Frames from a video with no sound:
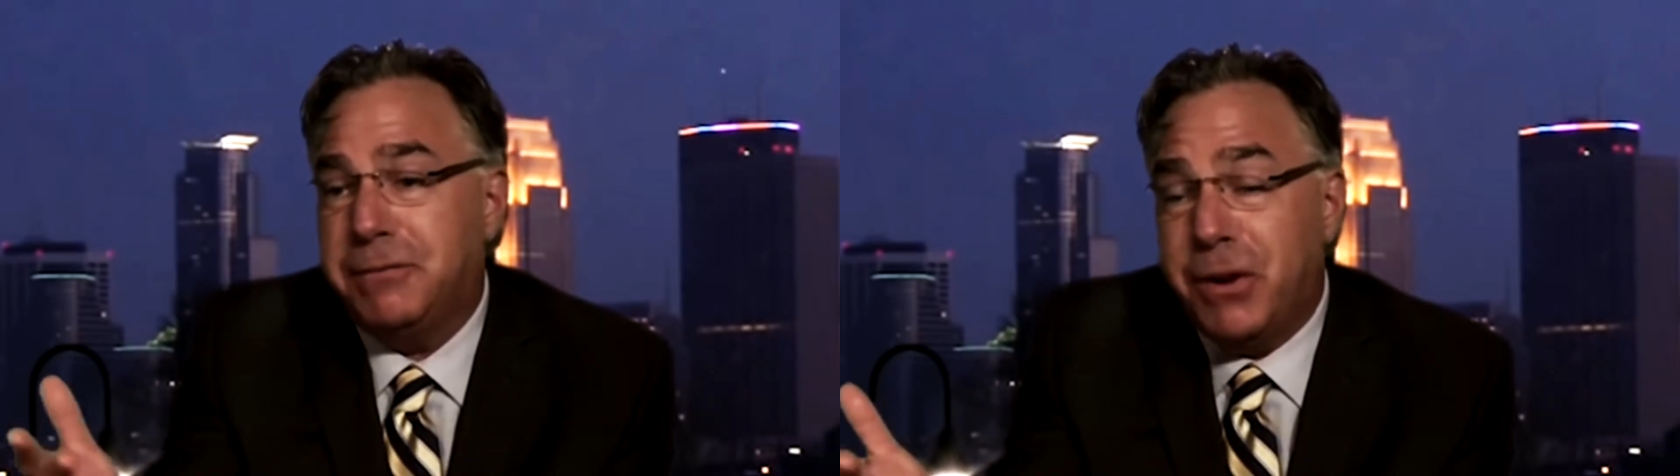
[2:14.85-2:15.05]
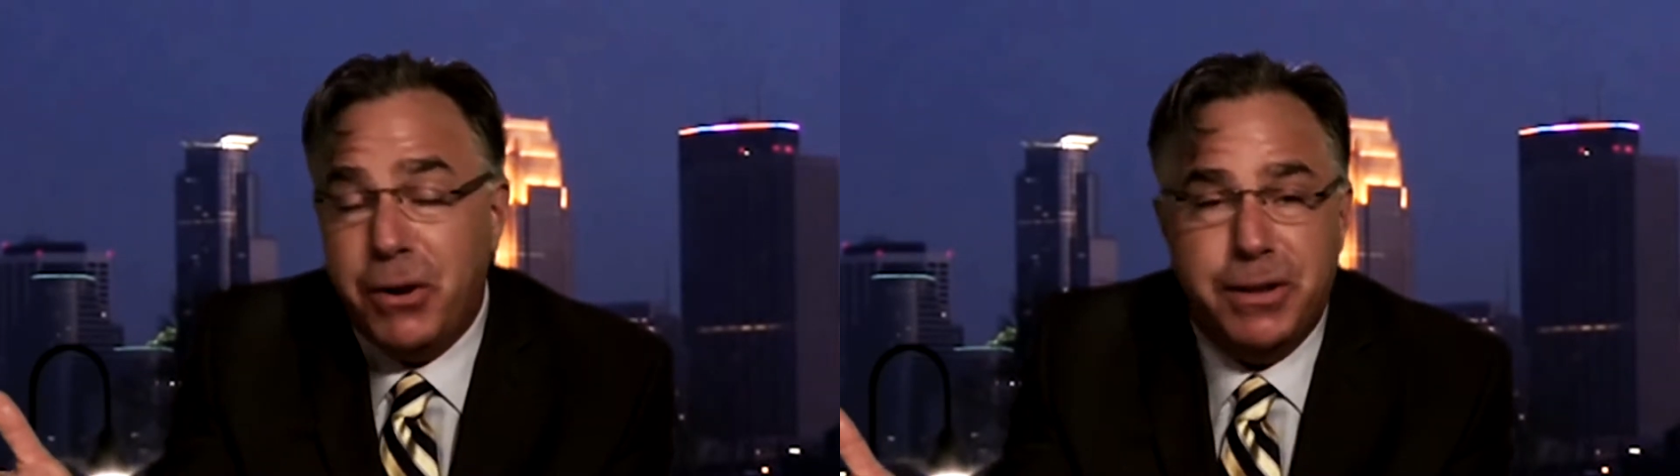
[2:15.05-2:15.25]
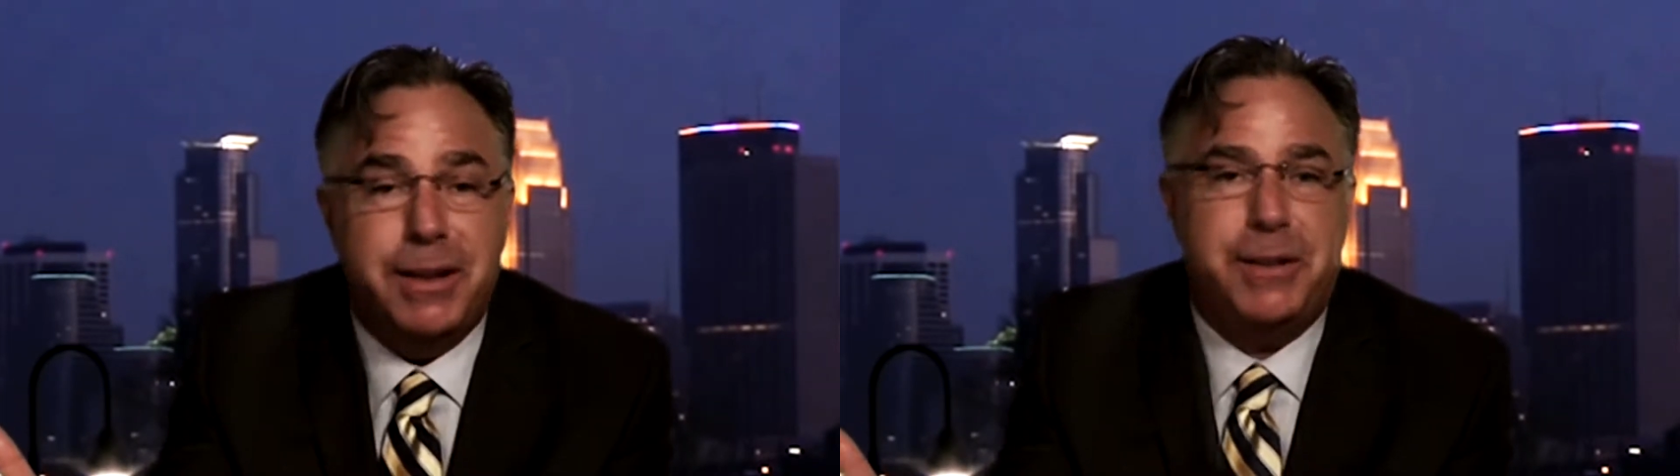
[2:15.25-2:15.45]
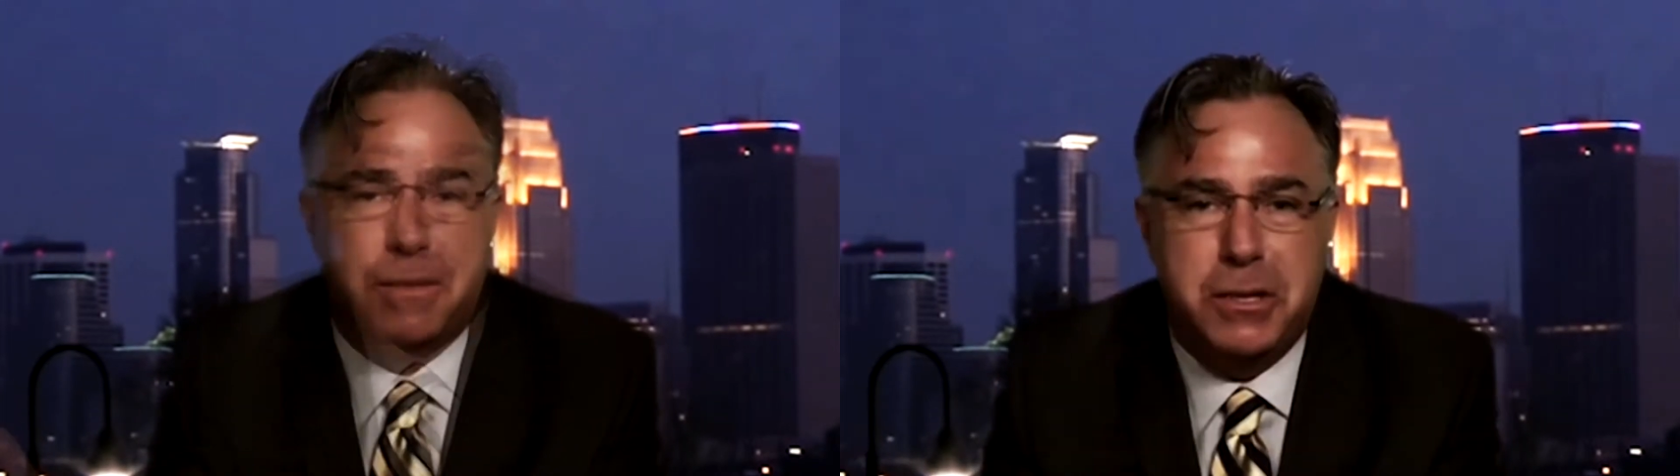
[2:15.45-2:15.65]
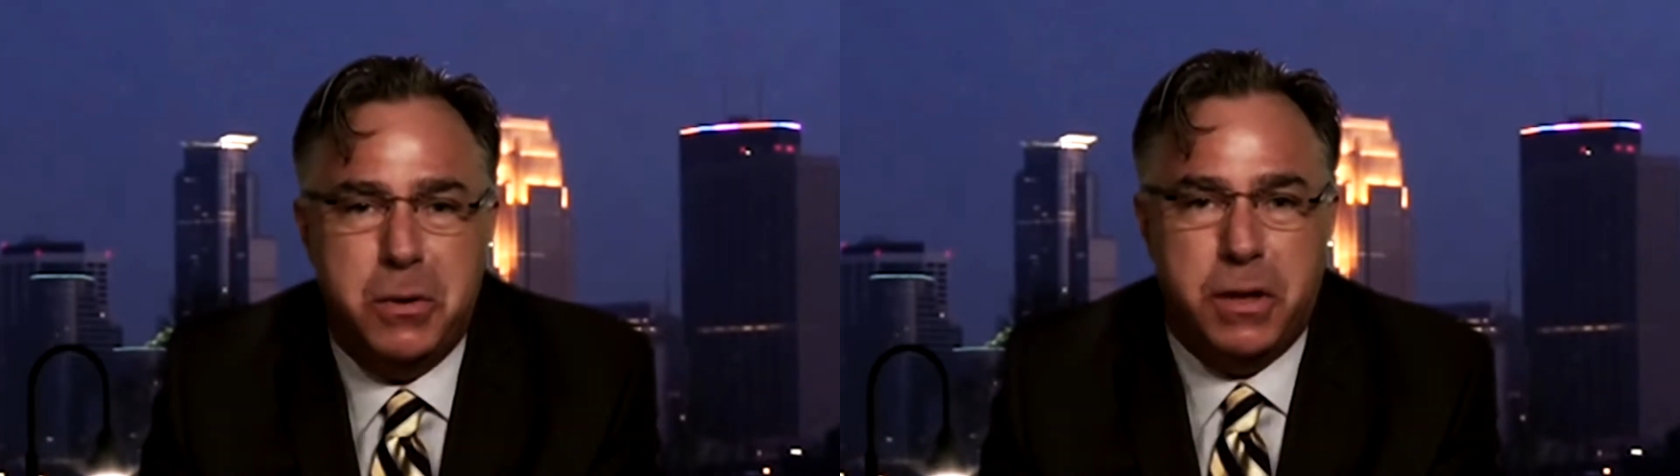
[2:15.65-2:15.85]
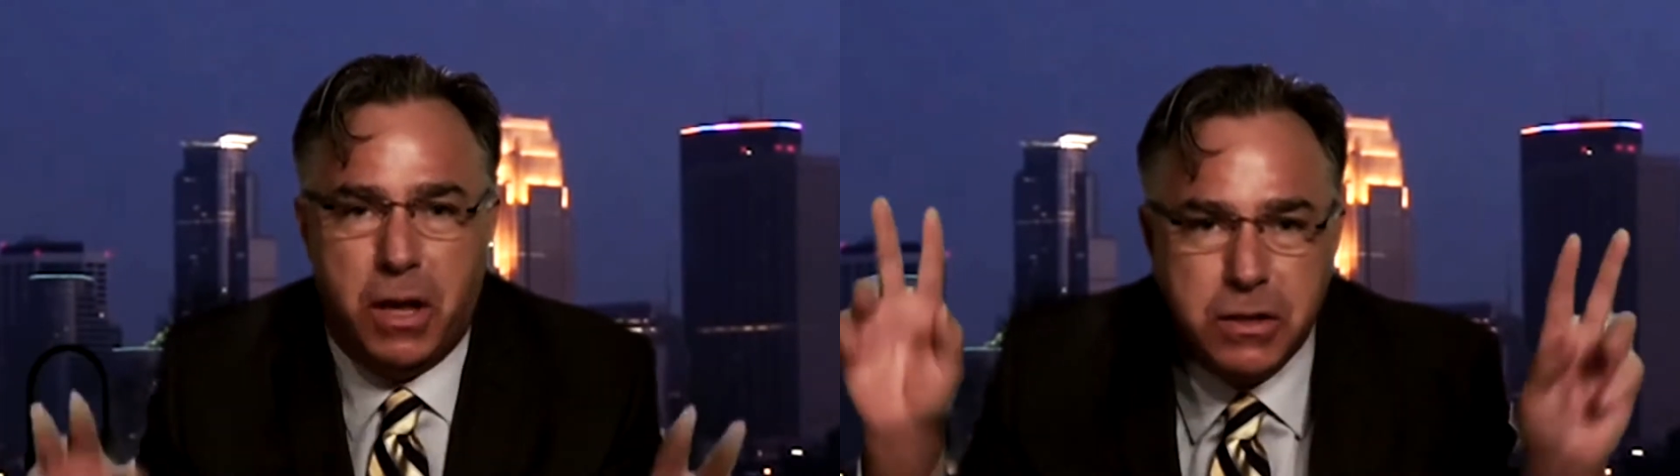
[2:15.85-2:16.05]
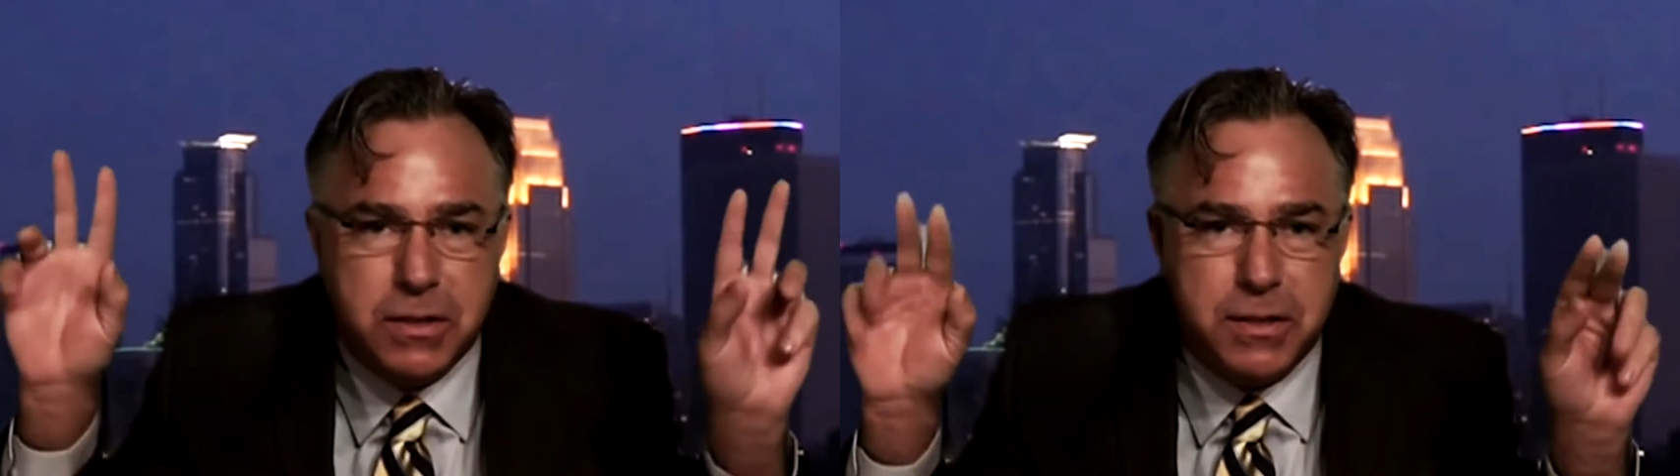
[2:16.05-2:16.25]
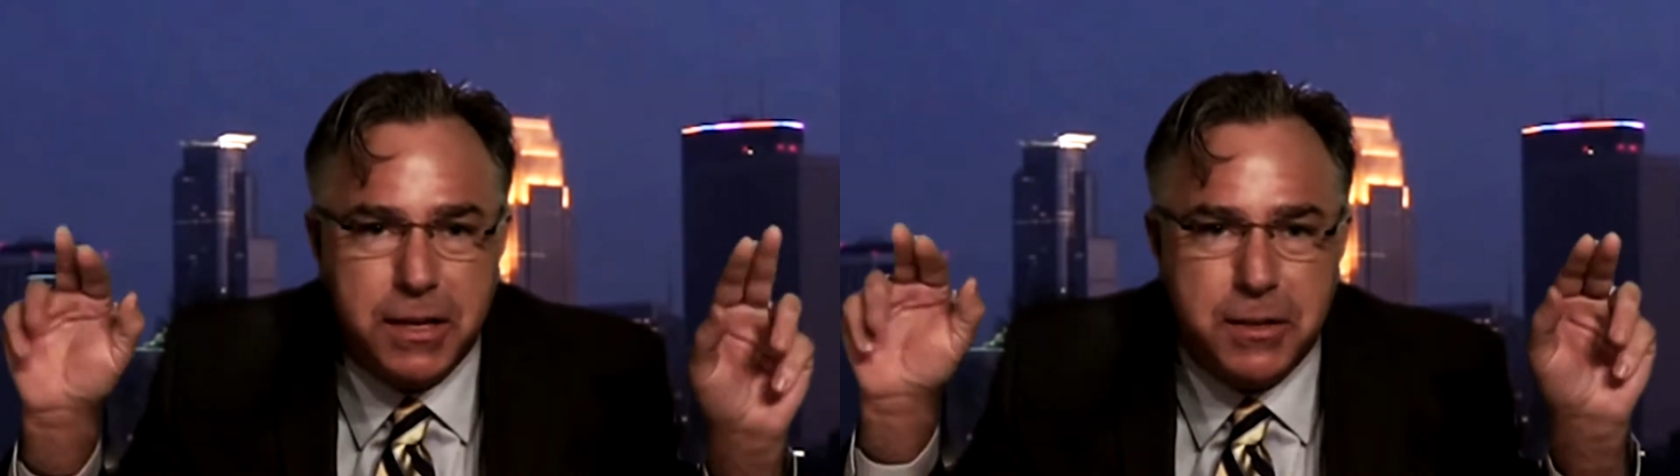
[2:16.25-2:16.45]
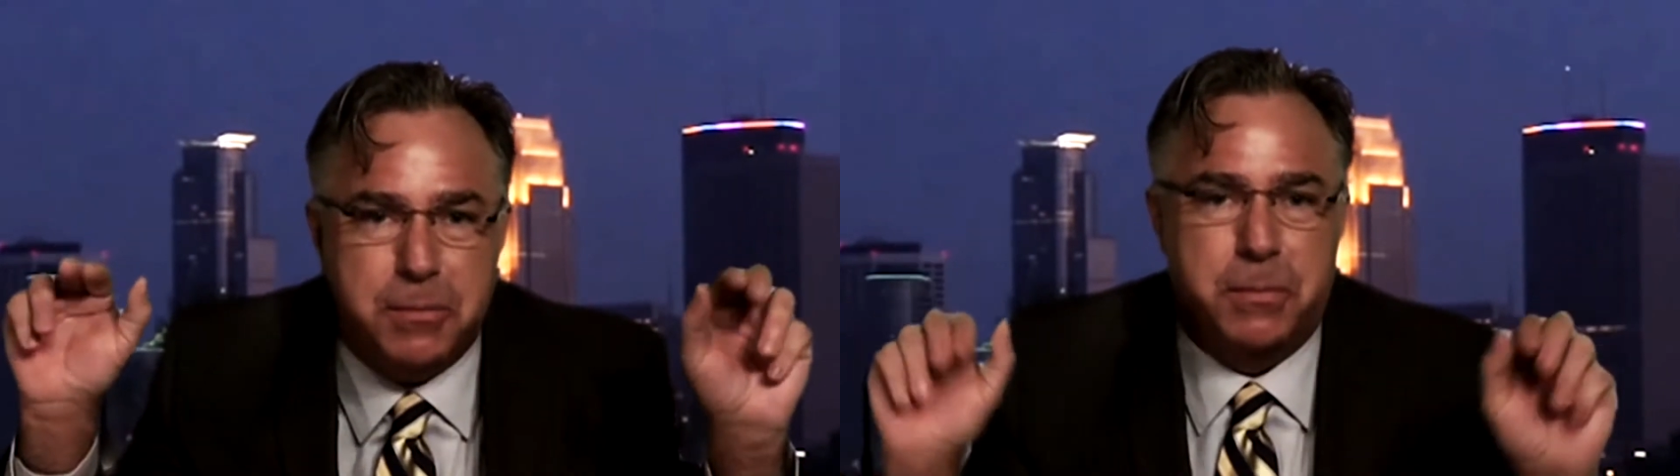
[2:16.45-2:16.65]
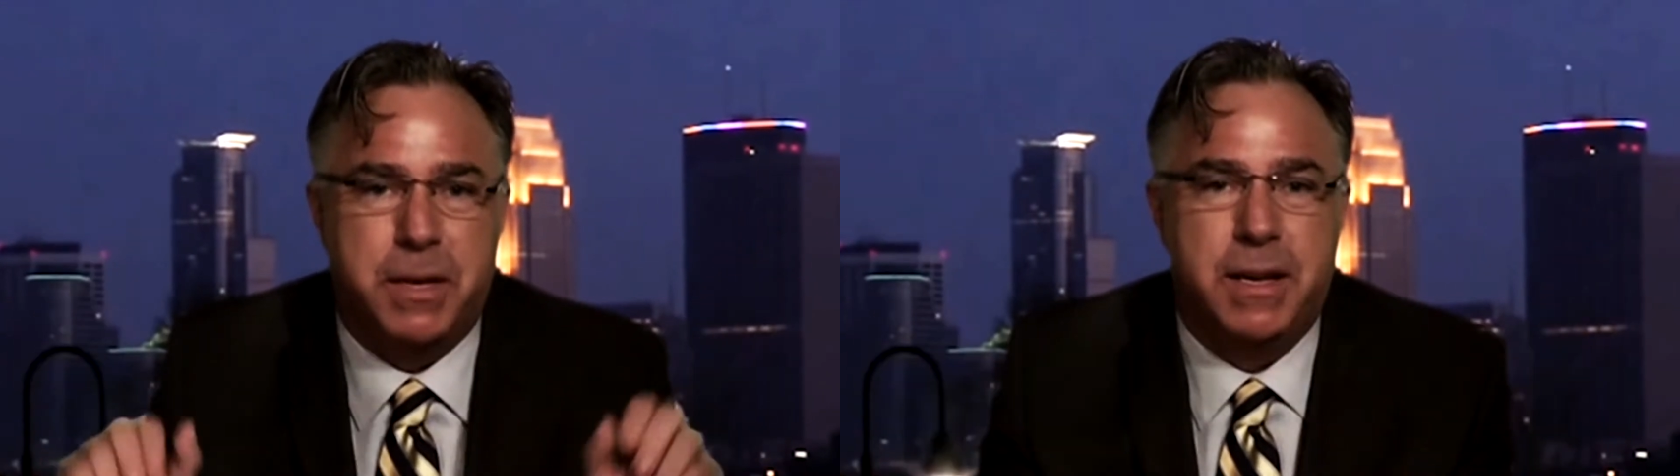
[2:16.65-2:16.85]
very little to do with schism.